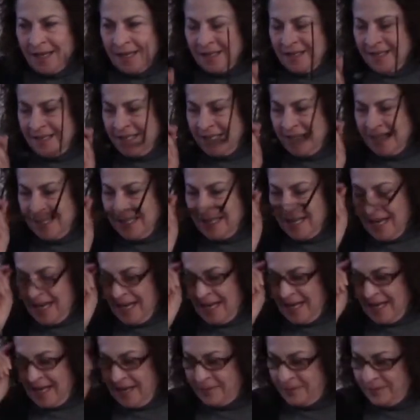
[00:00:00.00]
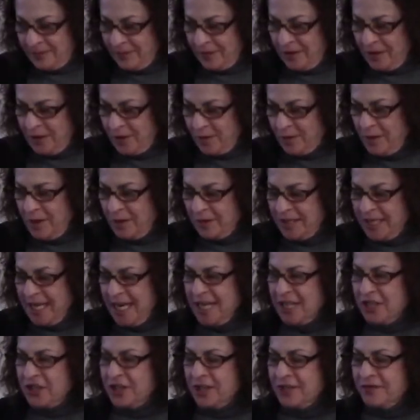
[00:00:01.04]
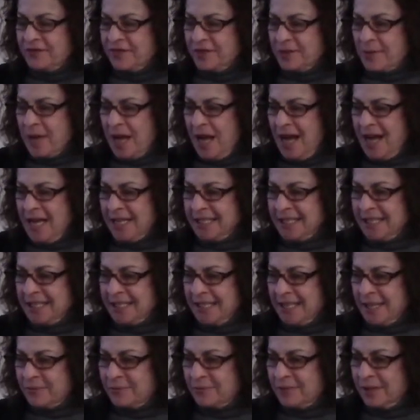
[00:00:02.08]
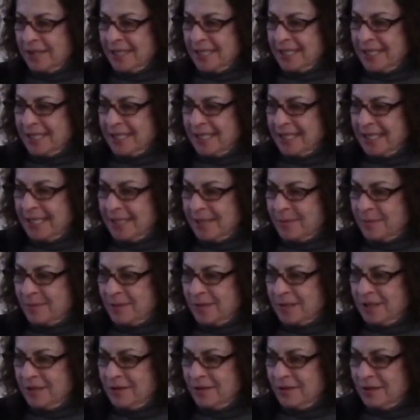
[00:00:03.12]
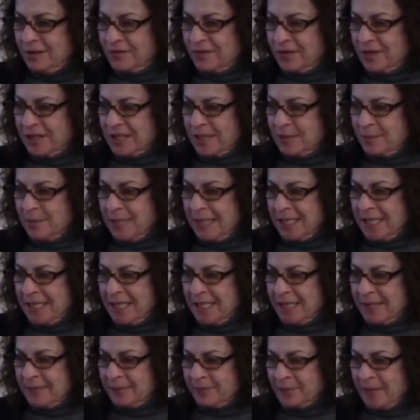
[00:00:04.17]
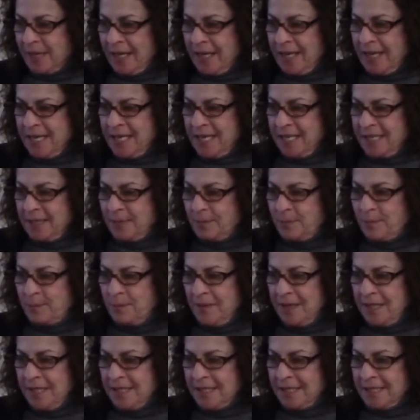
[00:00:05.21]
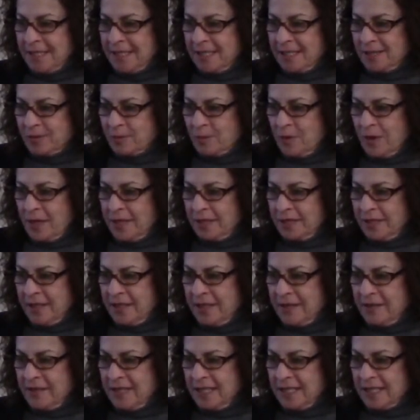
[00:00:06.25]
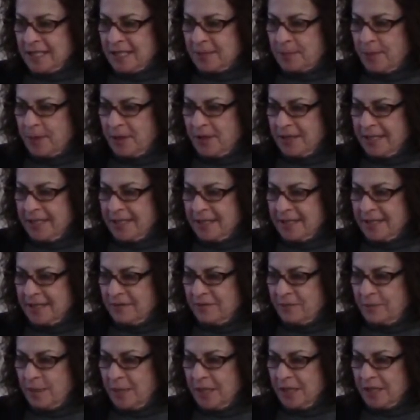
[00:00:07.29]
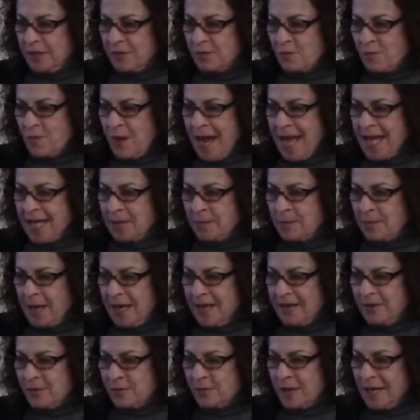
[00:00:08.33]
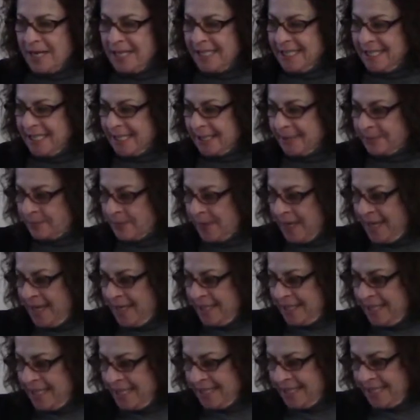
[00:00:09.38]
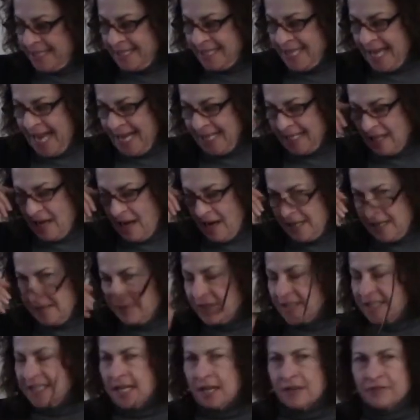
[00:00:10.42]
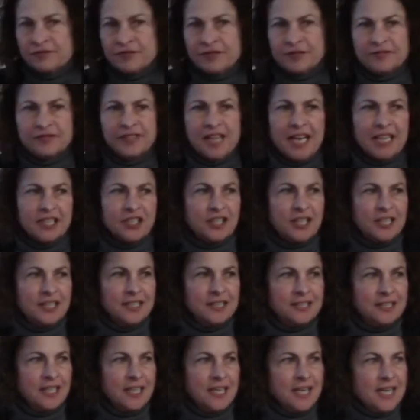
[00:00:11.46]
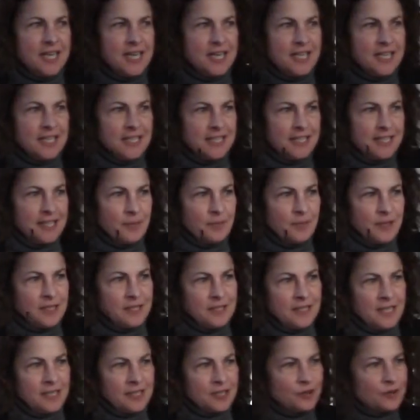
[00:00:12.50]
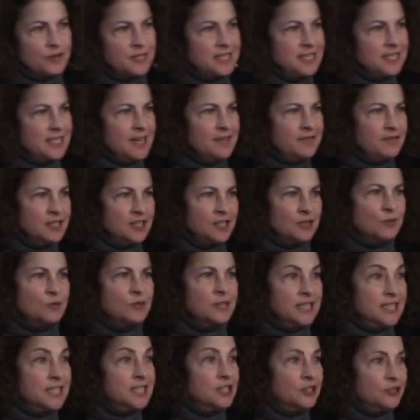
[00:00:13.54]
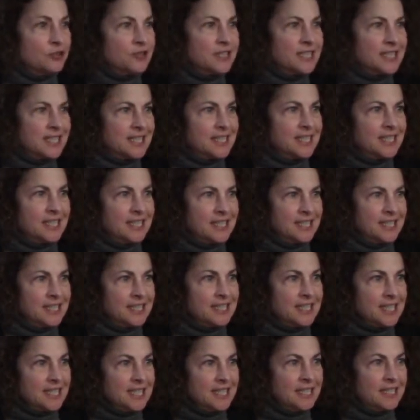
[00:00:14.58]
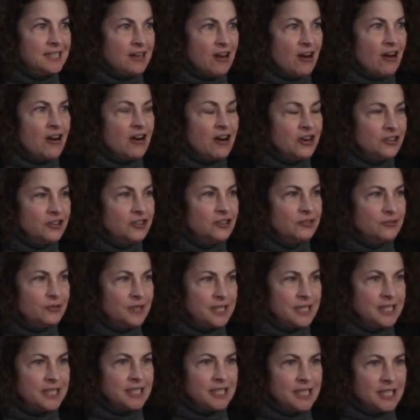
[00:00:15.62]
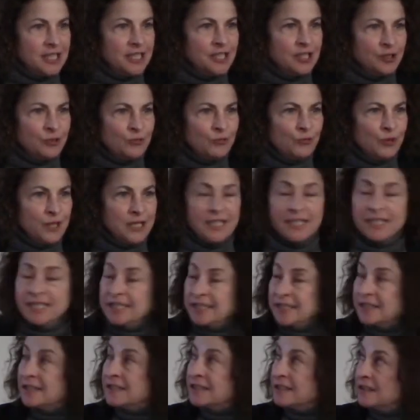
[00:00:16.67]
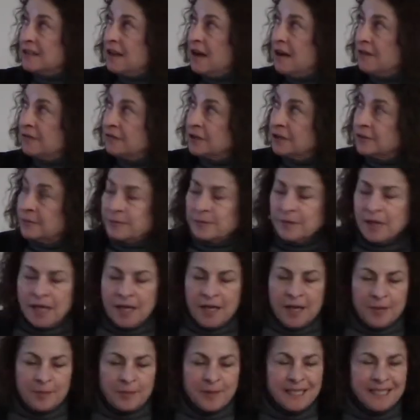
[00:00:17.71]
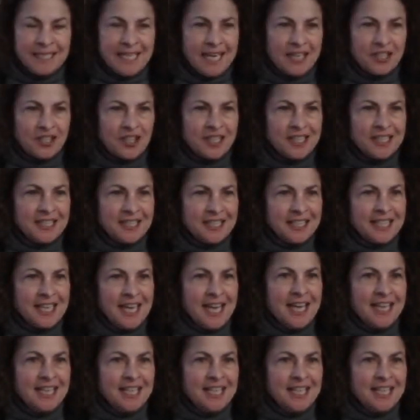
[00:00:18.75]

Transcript: The quotation from Ogden that really seemed useful to me is this one, the experience of being read by the writing. That kind of self-reflection is something that Kristeva is really interested in our doing in reading this novel, Possessions.